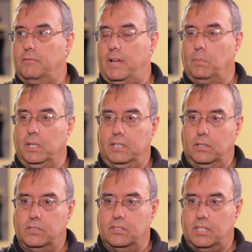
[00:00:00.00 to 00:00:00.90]
Veblen
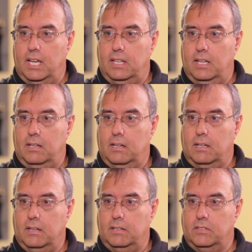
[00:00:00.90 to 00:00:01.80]
used to say that
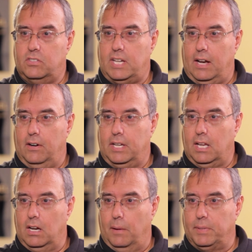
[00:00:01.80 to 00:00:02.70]
uh, in standard
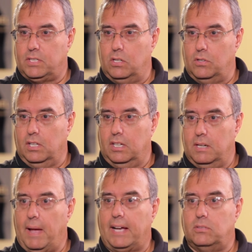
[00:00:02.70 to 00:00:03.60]
economics, the
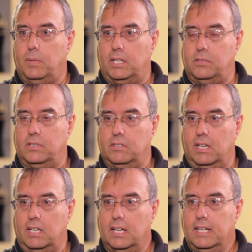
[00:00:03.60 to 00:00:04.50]
utility maximizer is
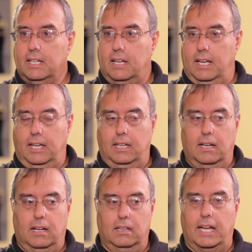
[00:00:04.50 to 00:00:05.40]
like a
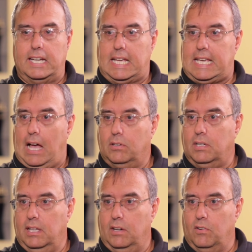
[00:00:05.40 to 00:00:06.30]
uh, lightning
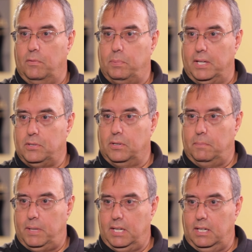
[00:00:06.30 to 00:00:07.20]
calculator of pleasure
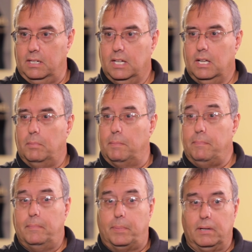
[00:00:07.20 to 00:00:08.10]
and pain.
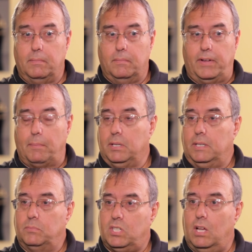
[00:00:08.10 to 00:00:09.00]
But, but Veblen
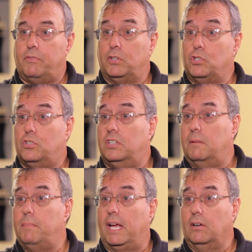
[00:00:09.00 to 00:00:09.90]
himself understood
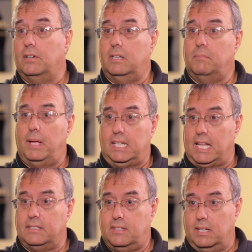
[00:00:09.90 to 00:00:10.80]
that Menger didn't make
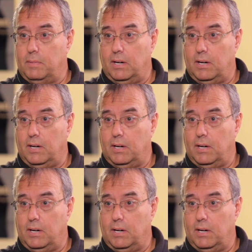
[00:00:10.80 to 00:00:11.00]
that same